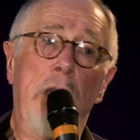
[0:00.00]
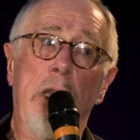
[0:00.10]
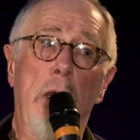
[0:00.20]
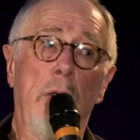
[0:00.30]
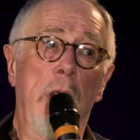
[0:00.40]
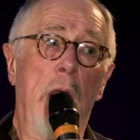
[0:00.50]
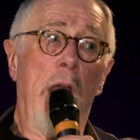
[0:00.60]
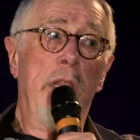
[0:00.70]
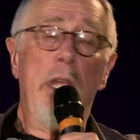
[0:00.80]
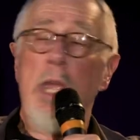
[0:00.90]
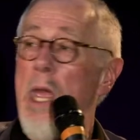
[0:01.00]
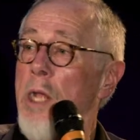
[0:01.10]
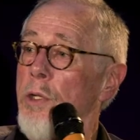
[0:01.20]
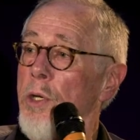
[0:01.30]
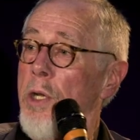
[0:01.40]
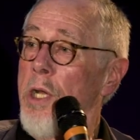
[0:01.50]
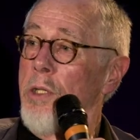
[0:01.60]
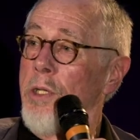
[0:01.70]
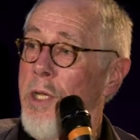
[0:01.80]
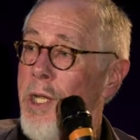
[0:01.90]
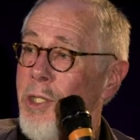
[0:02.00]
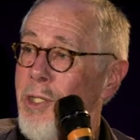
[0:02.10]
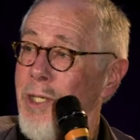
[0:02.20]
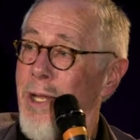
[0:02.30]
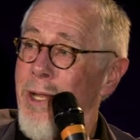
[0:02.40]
theory, I think, entered into this